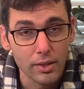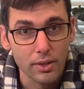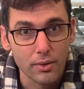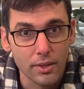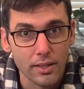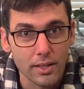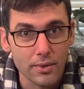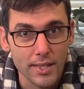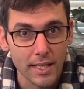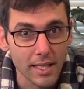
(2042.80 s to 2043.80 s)
You can
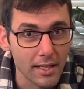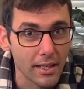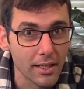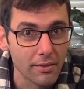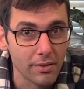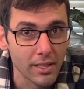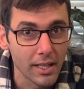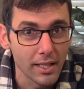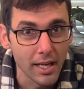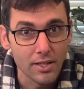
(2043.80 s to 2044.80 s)
use a heat gun if you
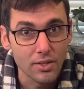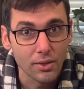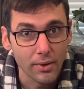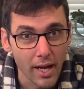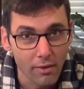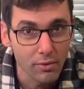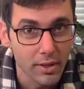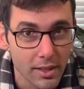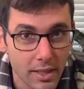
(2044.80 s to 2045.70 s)
like. I just don't have one.